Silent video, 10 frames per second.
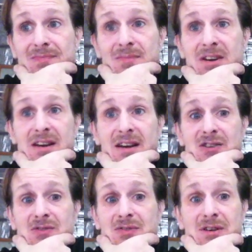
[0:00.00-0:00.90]
my
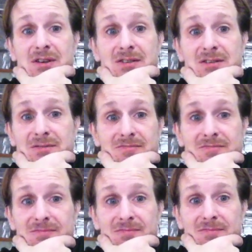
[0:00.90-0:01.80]
ex friend,
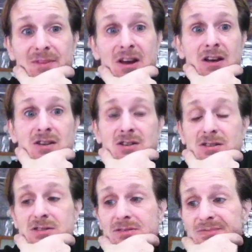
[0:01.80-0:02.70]

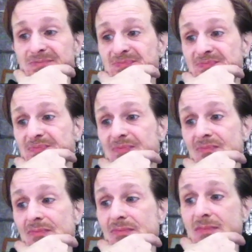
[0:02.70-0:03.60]
ex.
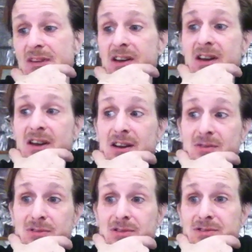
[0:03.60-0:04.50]
And I
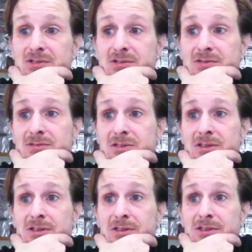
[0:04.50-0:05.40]
wrote to
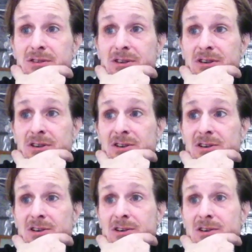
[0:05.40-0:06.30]
uh,
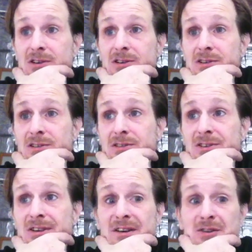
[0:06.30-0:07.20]

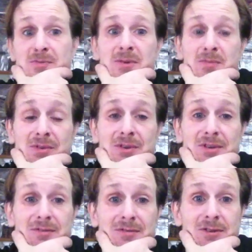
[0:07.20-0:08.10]
the nice people
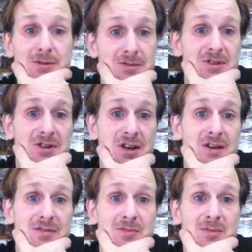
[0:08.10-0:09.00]
that used to
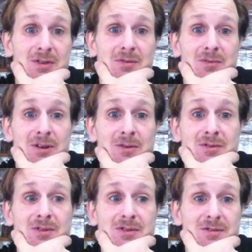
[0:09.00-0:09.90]
care for me when I
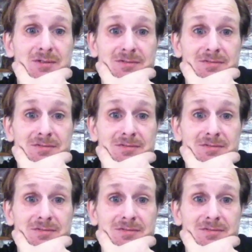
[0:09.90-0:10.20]
was